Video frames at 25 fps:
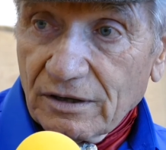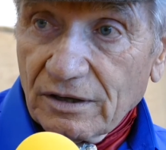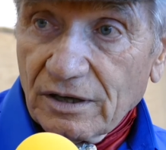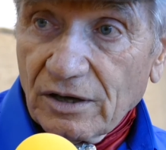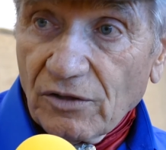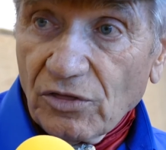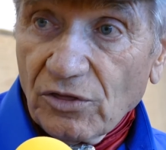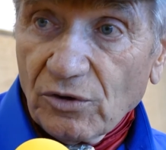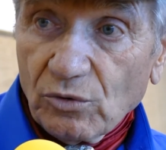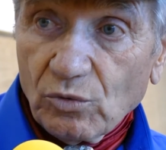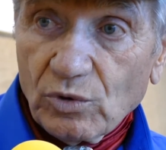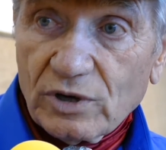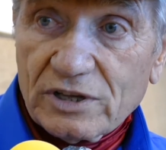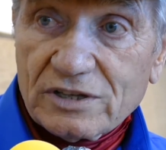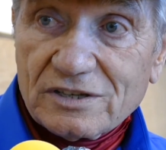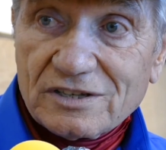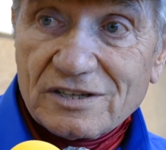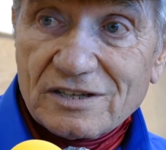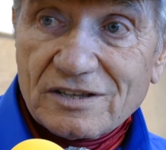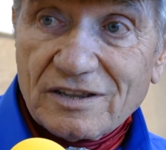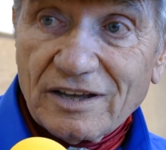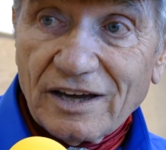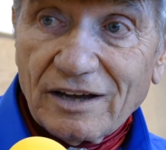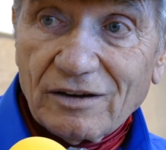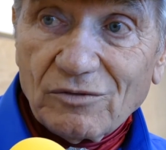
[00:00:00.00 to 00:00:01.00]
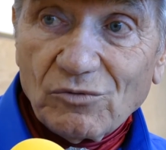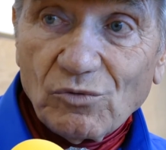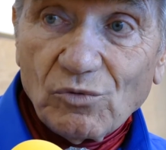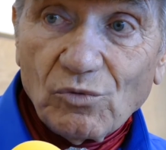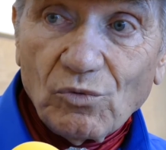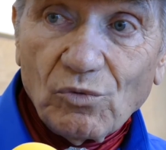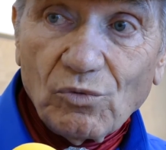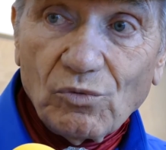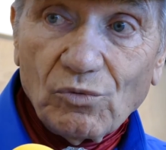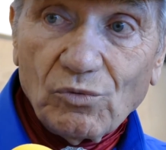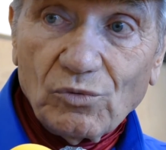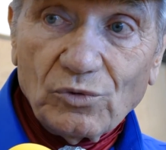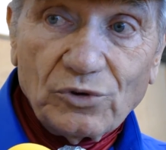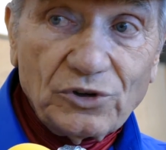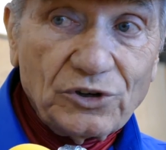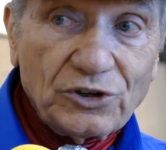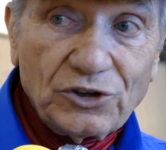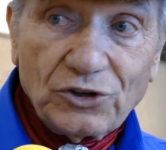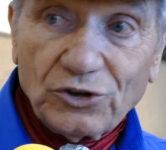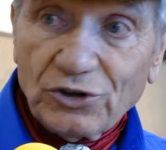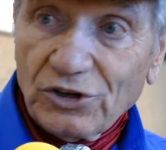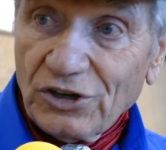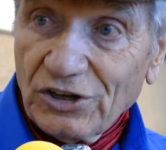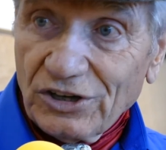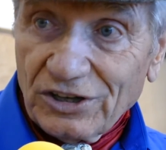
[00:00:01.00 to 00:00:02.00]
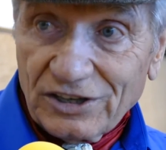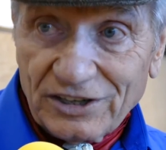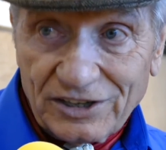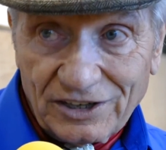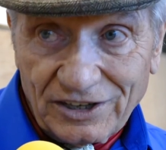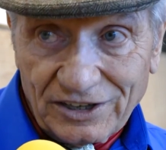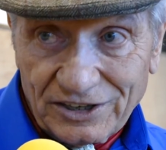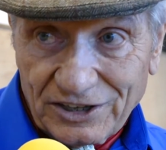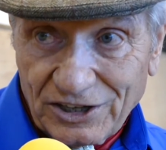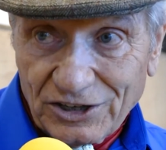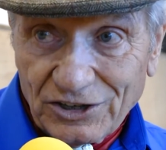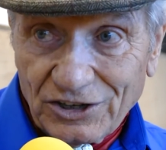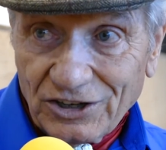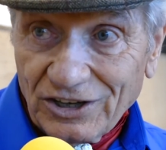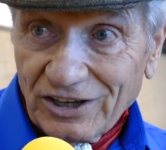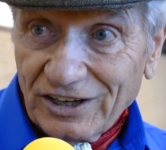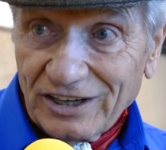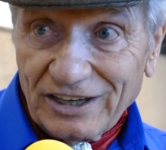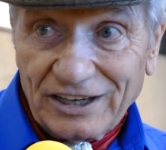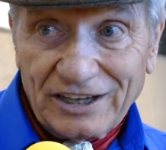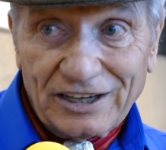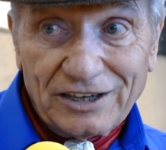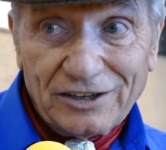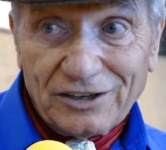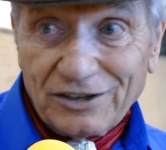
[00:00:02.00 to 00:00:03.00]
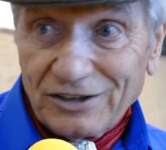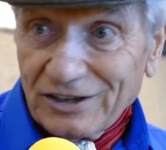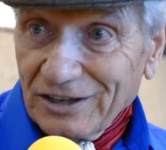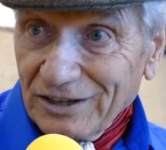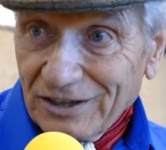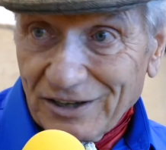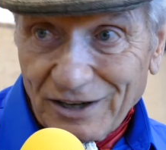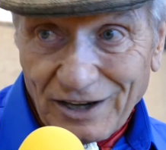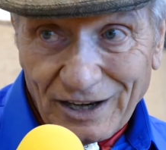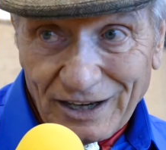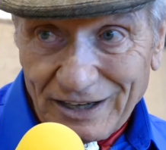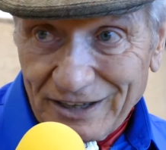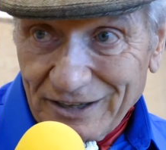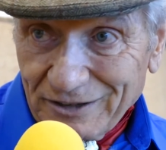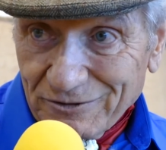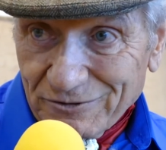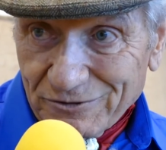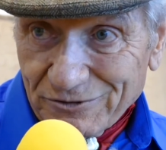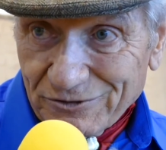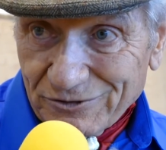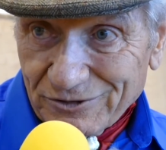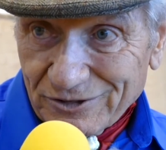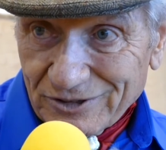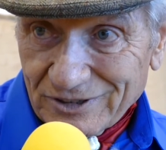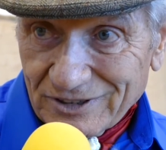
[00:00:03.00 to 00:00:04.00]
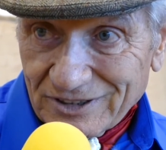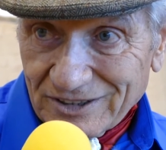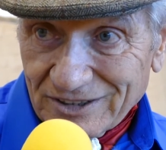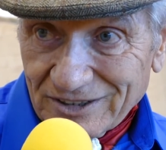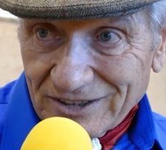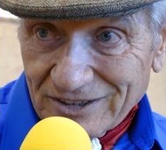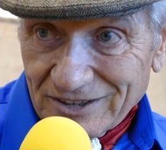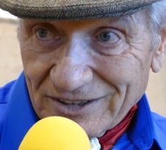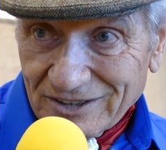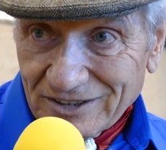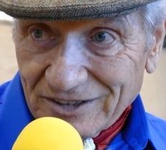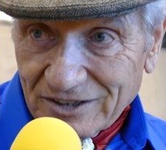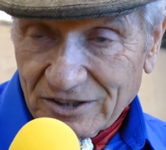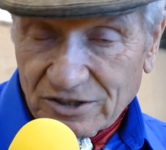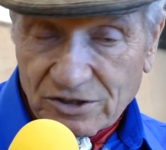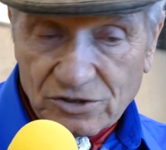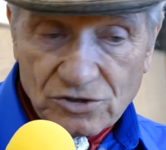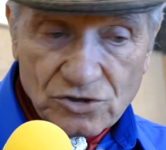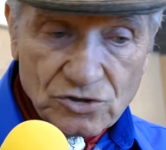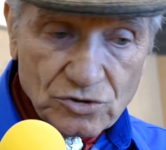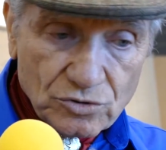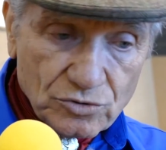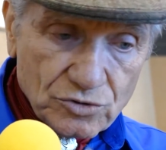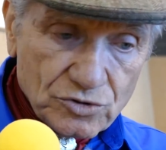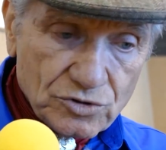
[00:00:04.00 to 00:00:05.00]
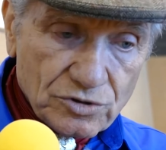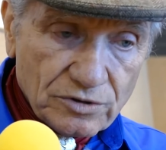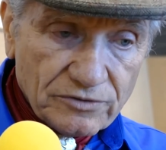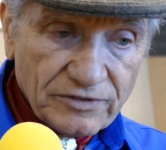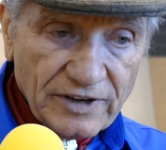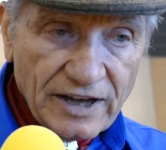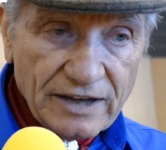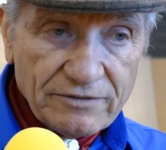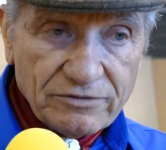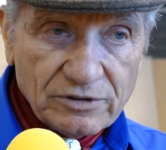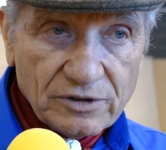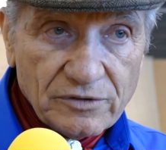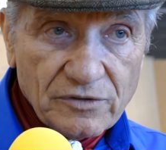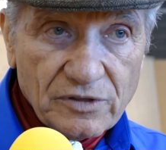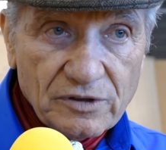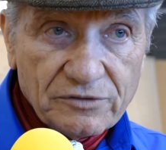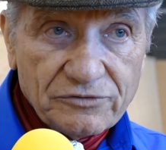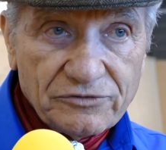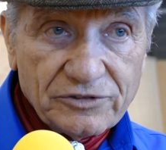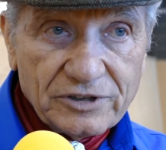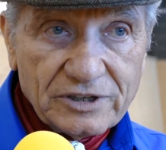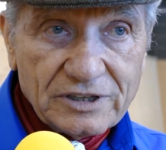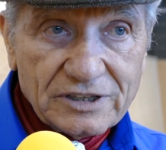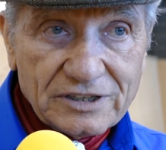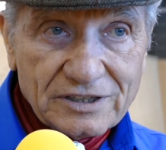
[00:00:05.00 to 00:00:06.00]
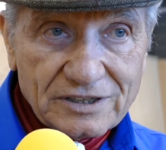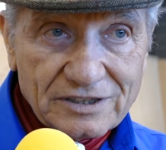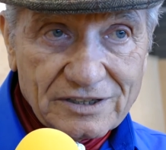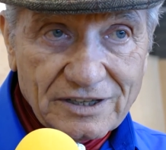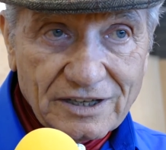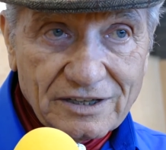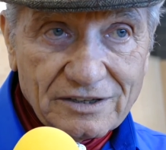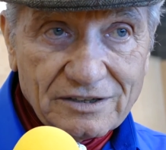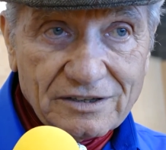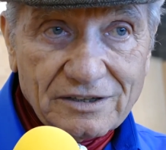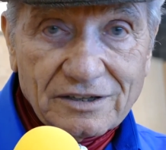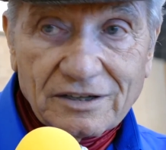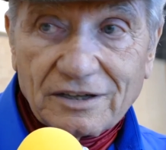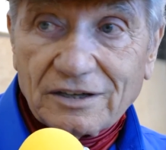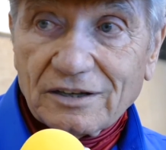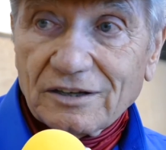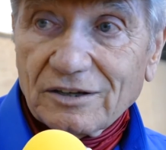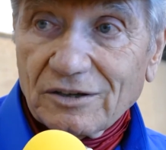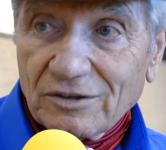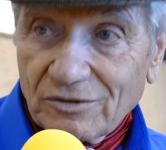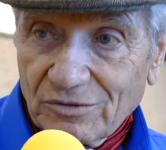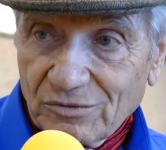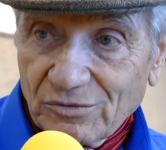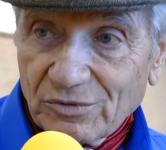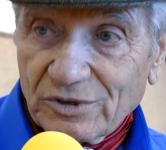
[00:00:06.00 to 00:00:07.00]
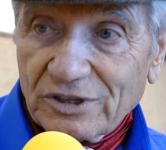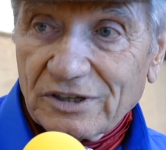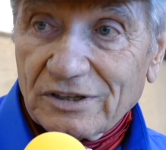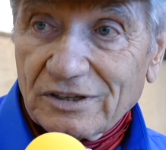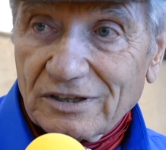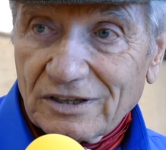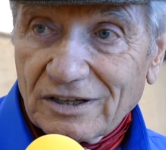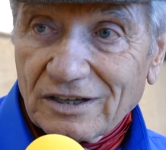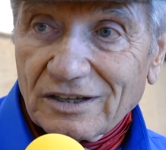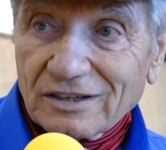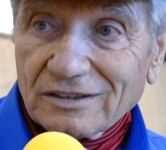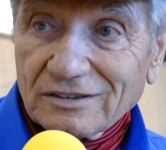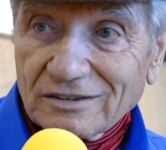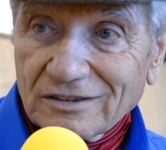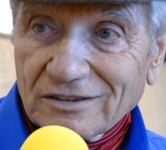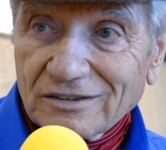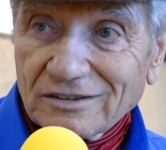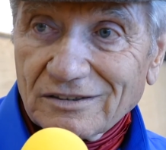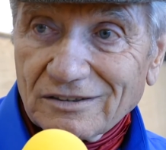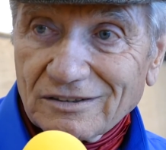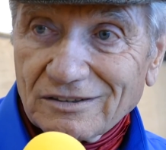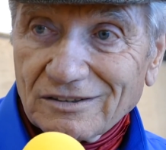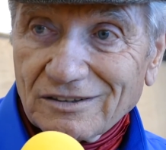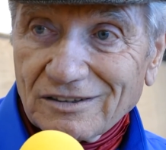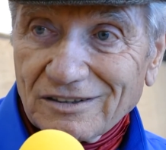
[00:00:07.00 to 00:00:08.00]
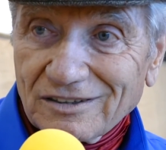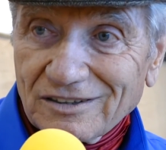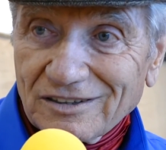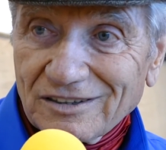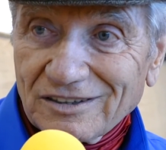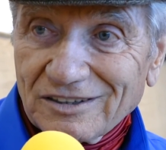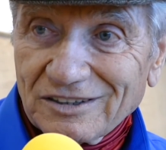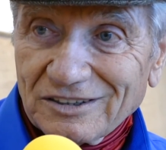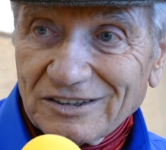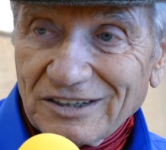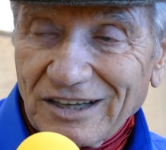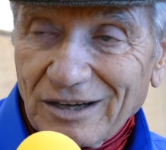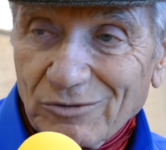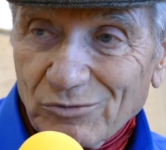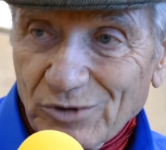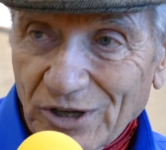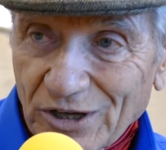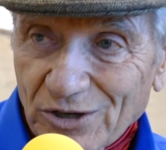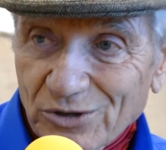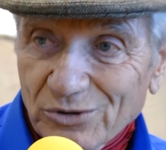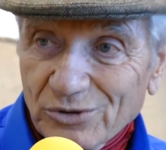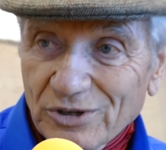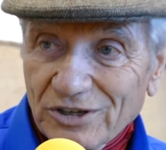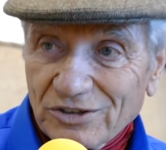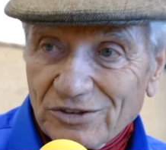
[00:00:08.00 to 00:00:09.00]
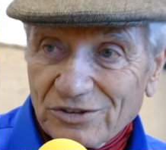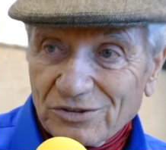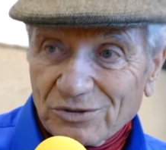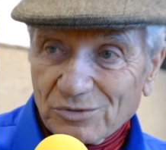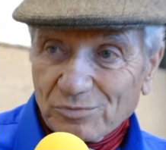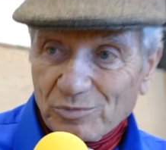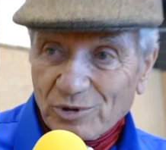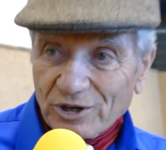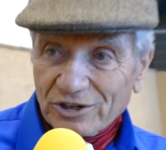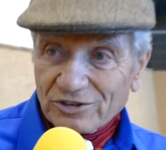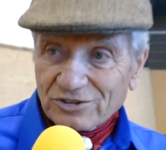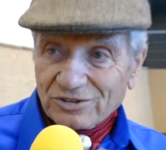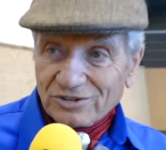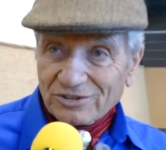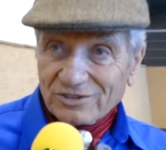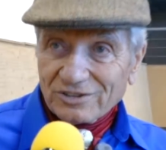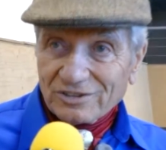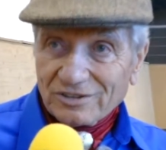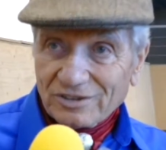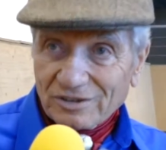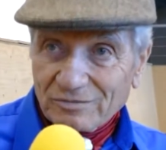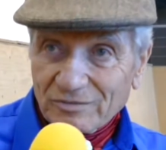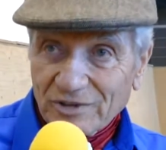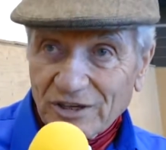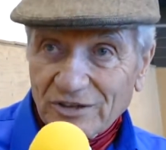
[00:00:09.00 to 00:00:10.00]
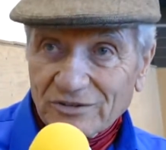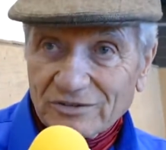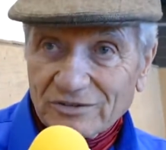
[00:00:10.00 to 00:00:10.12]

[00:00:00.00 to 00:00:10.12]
The ones that didn't eat didn't live. So survival of the fittest said we go into pressure in our mouth.